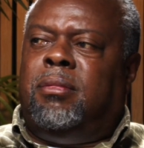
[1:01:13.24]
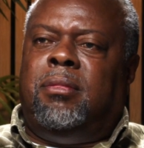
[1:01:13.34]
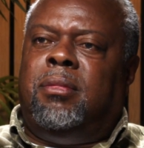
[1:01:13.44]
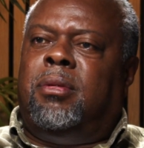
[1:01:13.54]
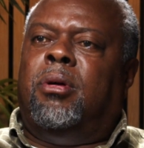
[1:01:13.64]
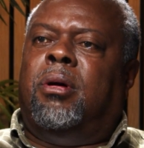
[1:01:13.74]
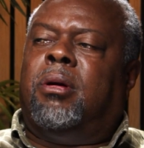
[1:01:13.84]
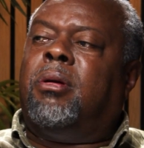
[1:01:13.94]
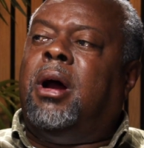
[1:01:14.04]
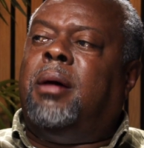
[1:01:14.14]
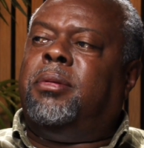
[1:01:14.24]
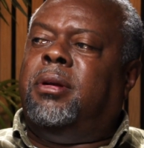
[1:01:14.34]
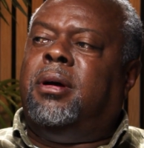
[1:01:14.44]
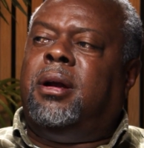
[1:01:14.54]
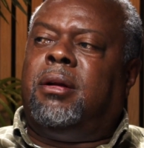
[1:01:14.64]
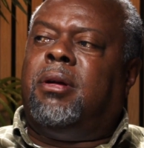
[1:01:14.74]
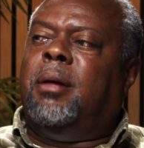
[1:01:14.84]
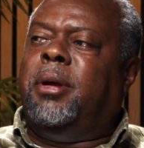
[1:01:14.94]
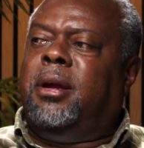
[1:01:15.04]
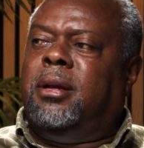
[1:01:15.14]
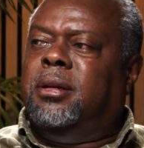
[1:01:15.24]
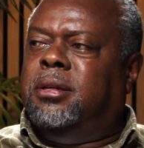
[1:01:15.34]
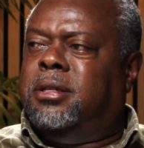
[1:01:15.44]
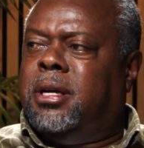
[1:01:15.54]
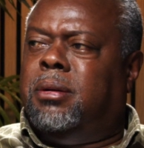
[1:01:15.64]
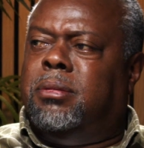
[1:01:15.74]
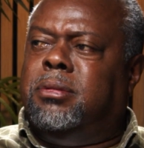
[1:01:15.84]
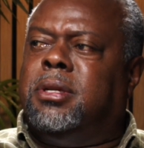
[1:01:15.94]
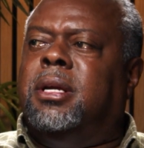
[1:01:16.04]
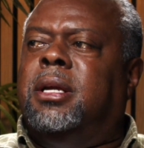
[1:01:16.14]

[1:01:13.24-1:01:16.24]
grow a crop, non-cropping zones.